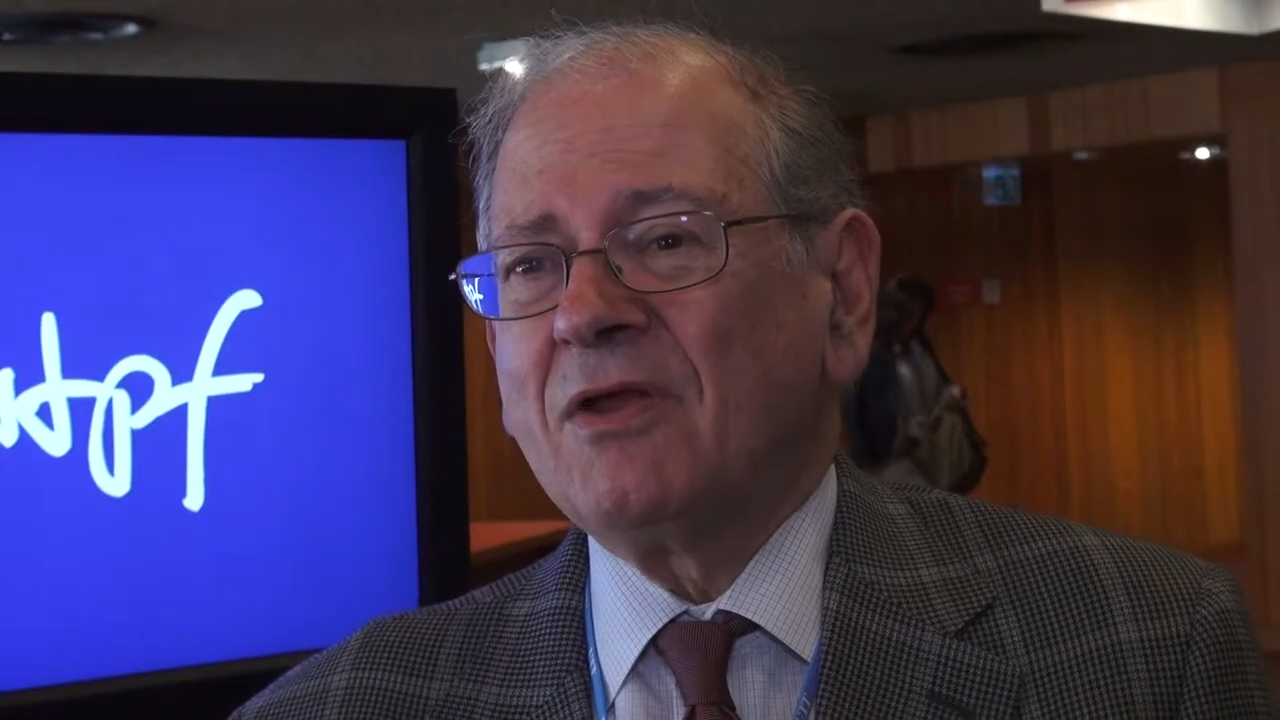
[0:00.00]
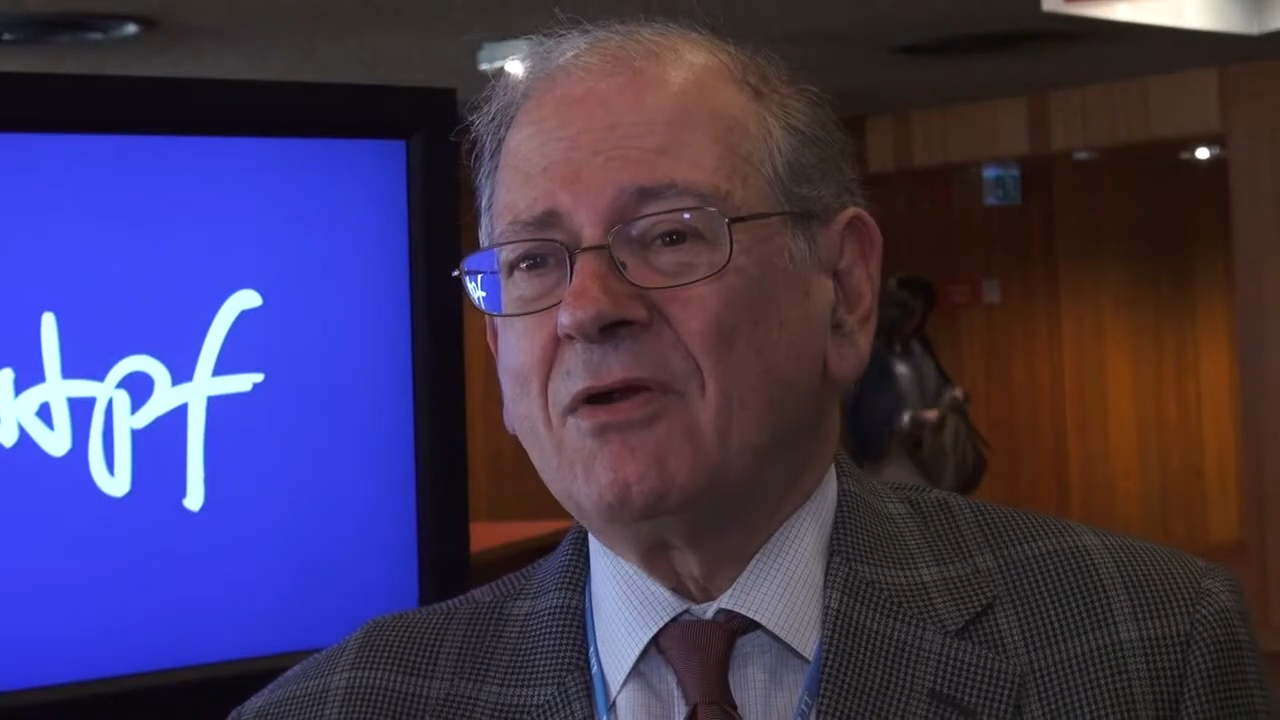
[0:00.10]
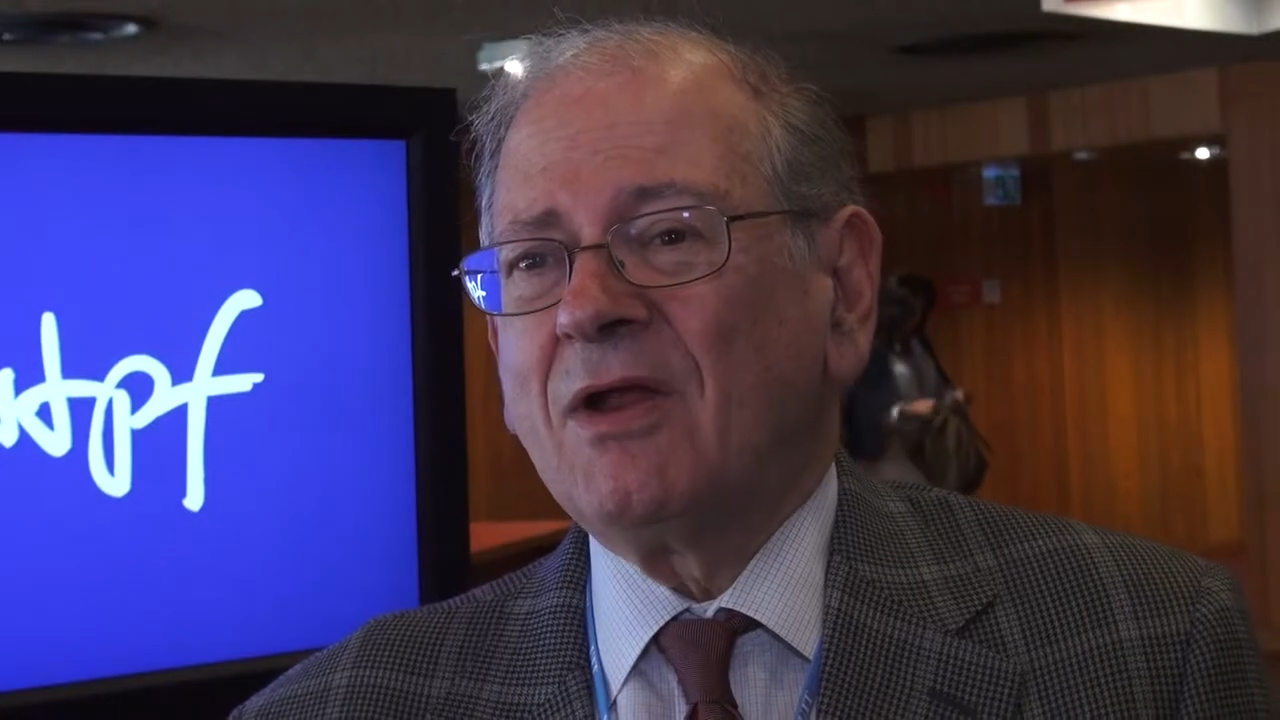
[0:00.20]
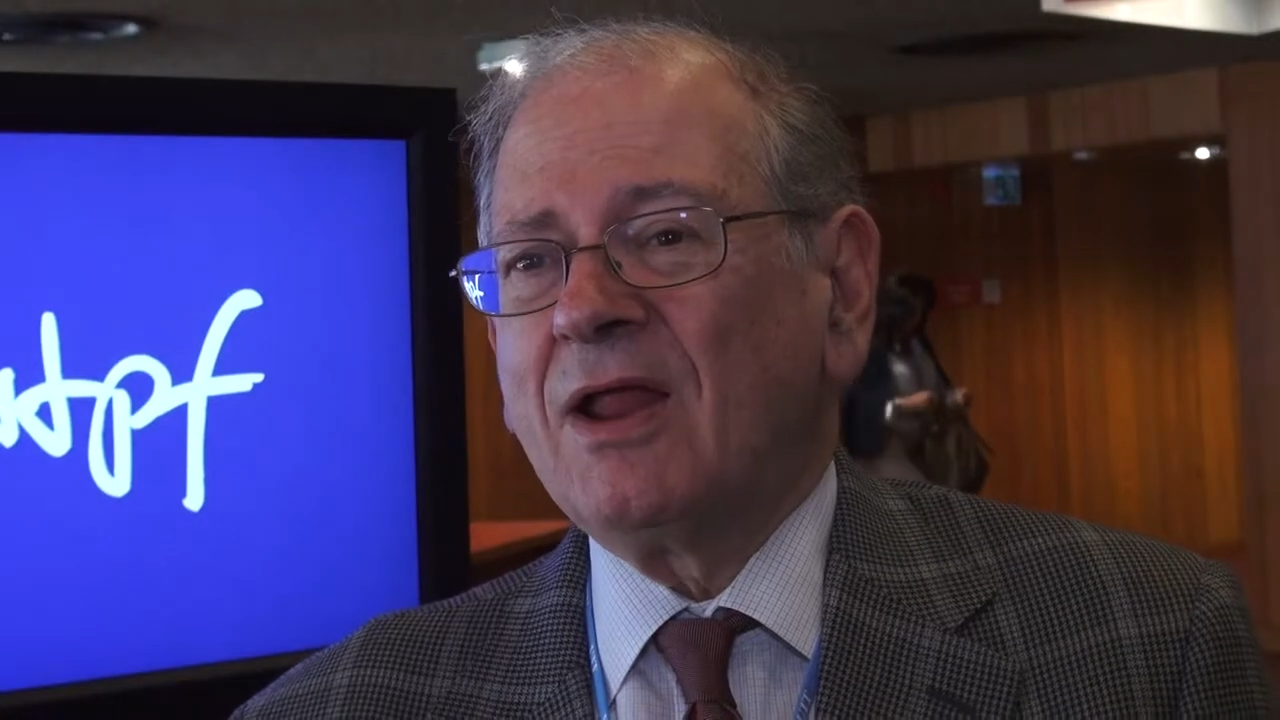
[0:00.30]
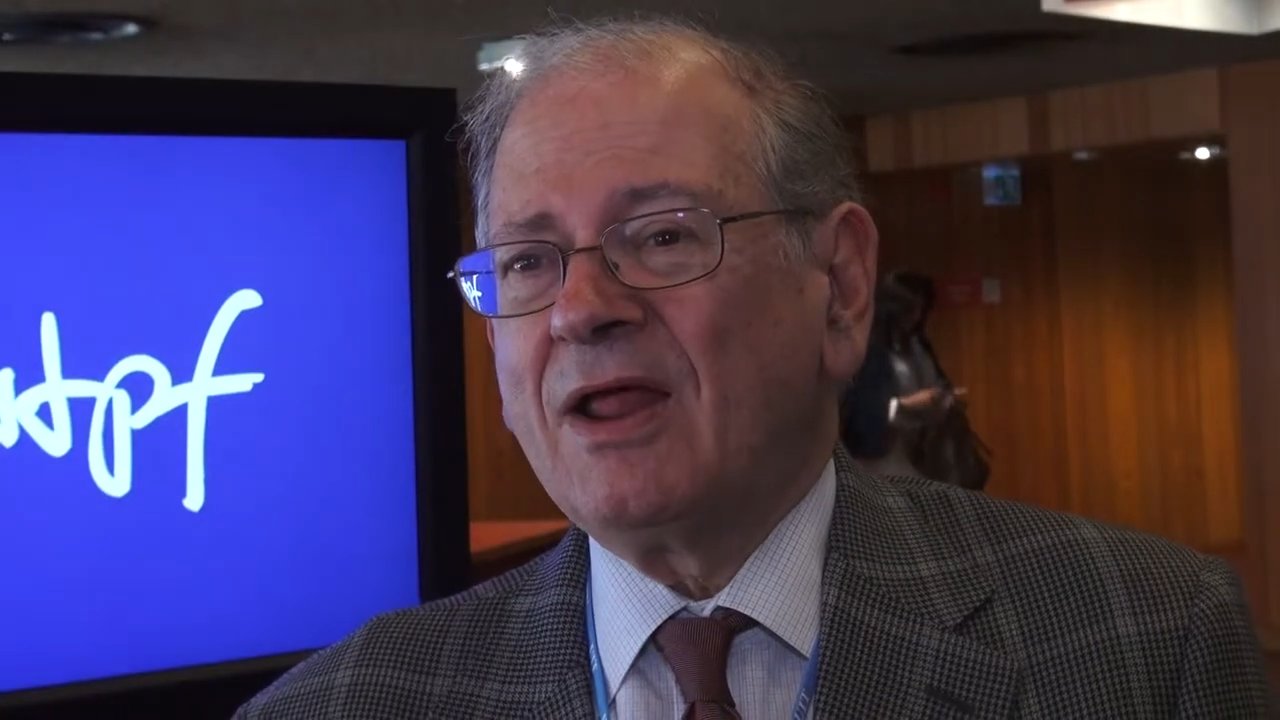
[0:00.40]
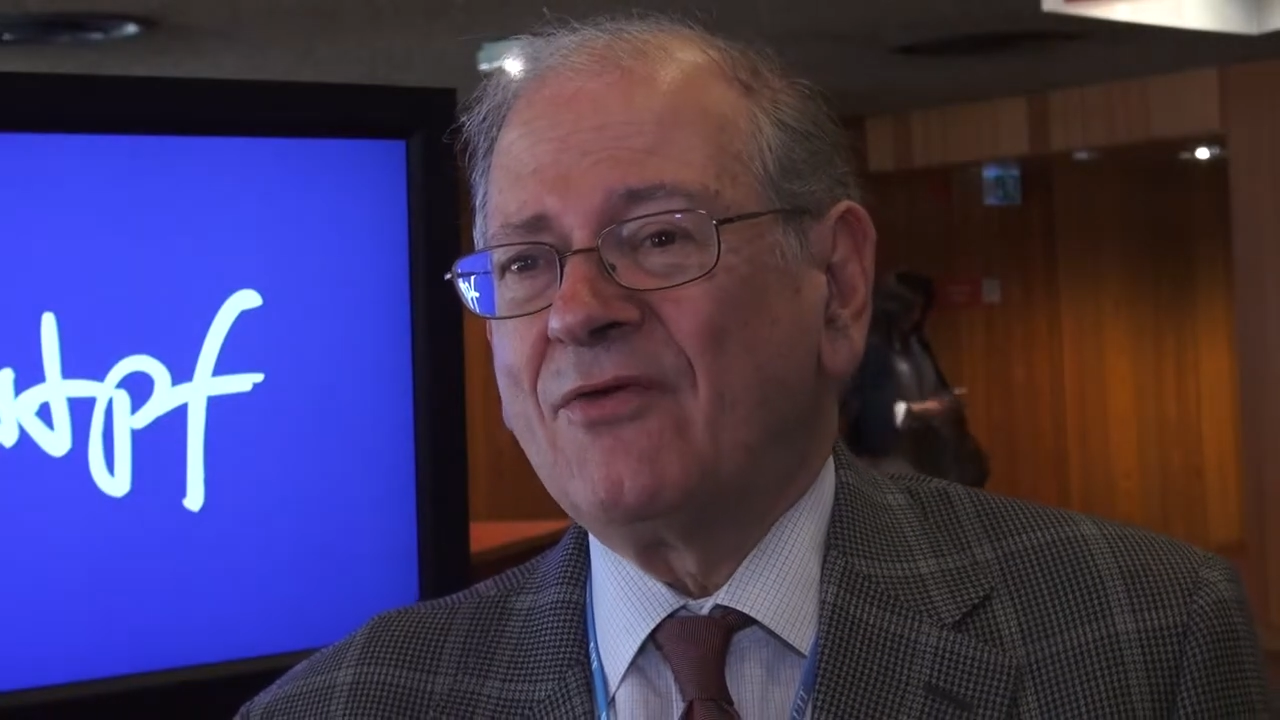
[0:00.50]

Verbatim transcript: the internet